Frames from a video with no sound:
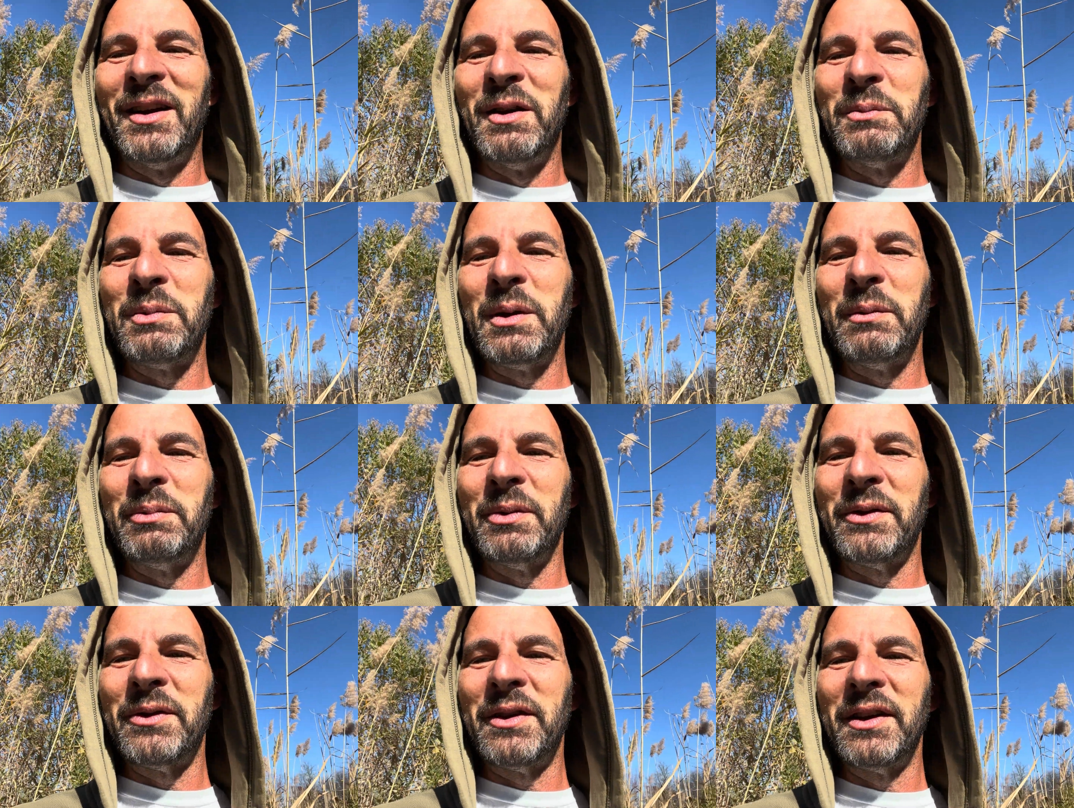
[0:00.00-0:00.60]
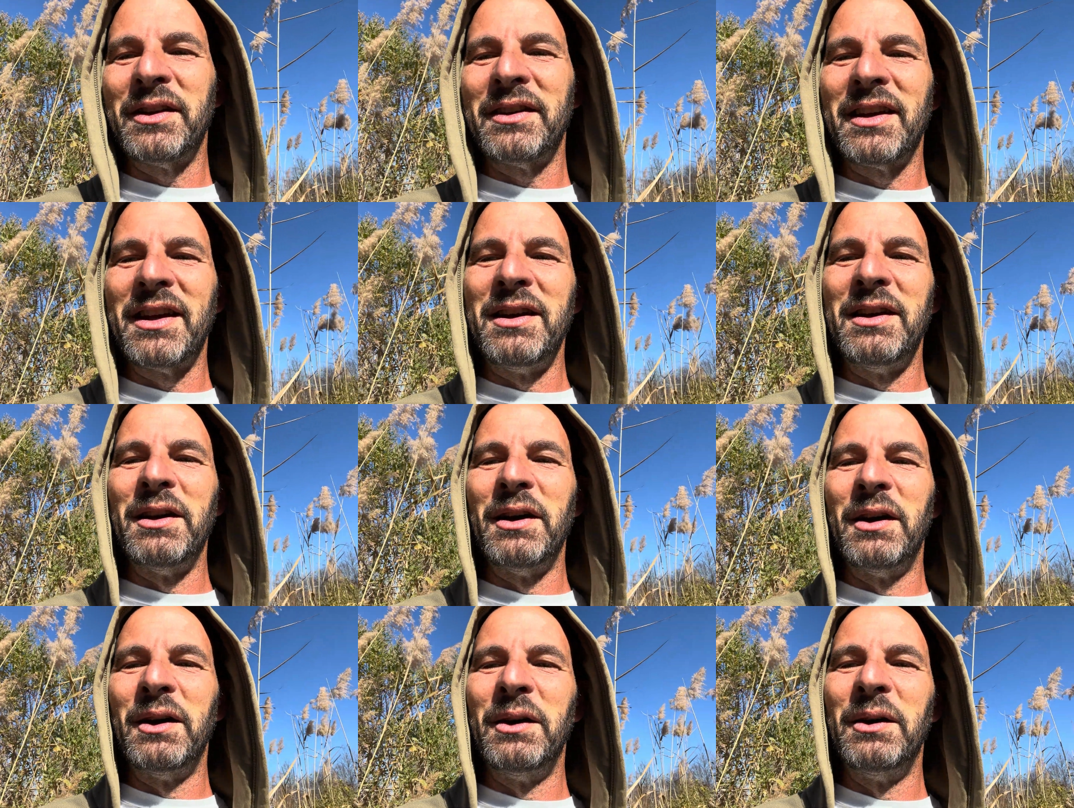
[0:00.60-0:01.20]
People think they
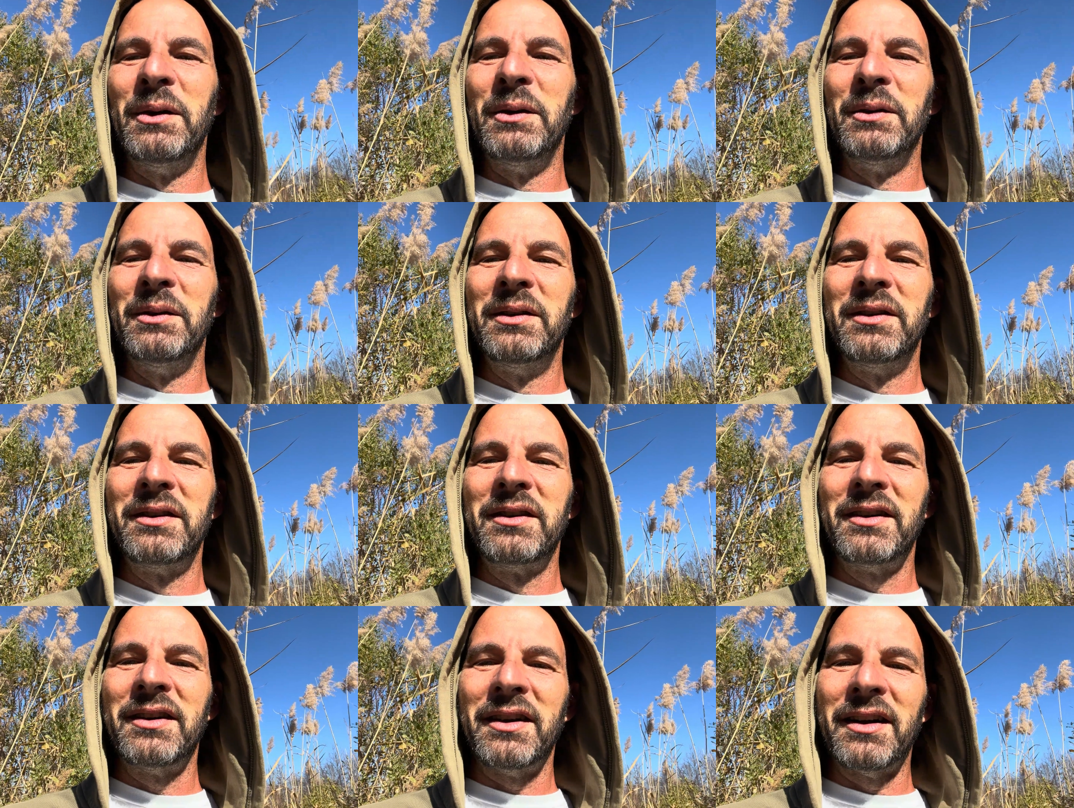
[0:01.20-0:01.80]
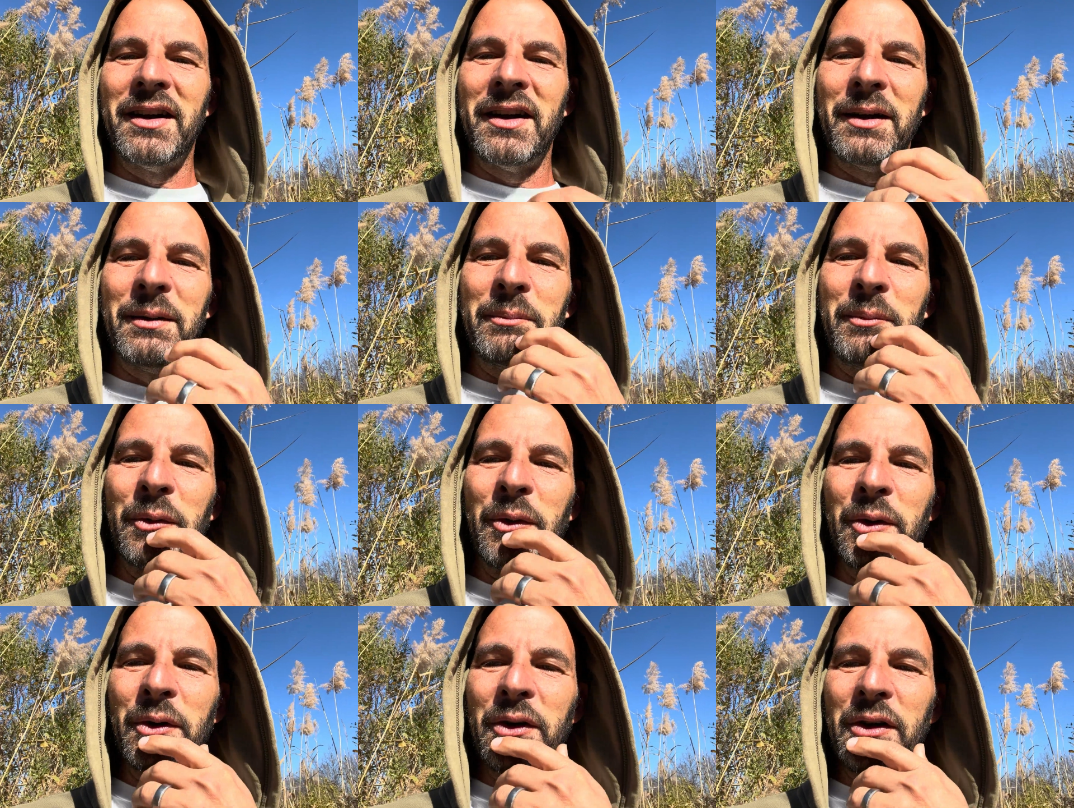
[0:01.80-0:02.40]
know
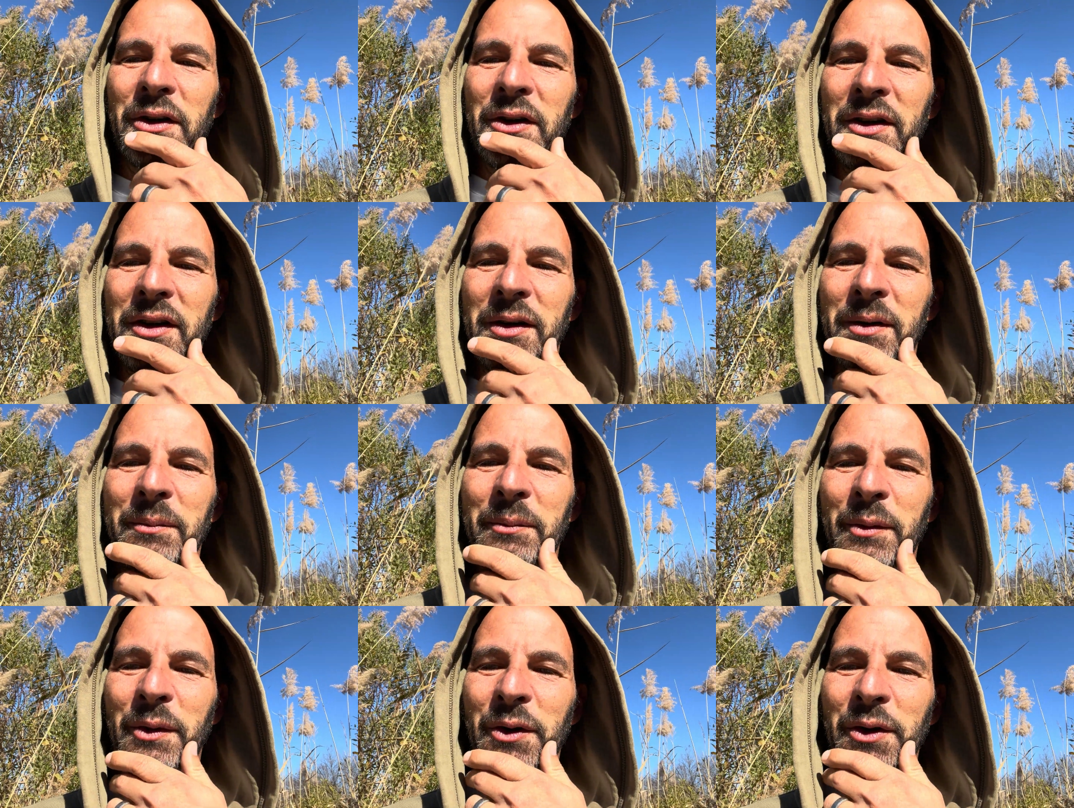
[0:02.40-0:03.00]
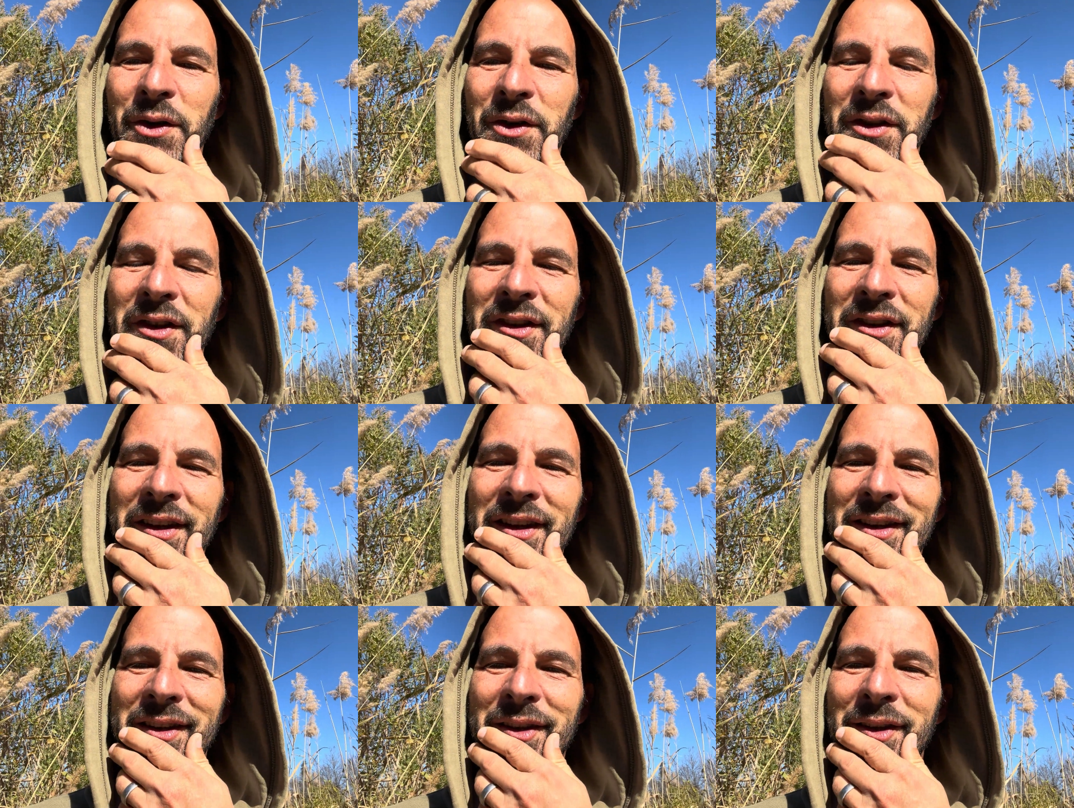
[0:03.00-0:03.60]
more than
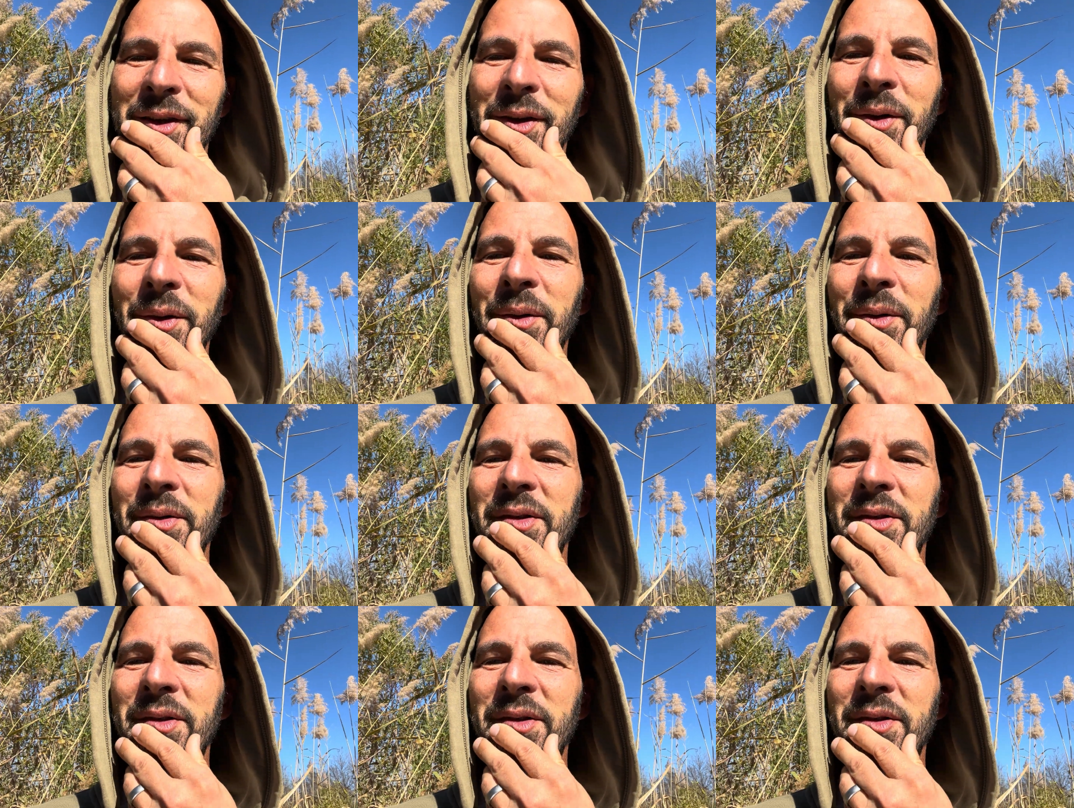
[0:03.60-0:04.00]
they do.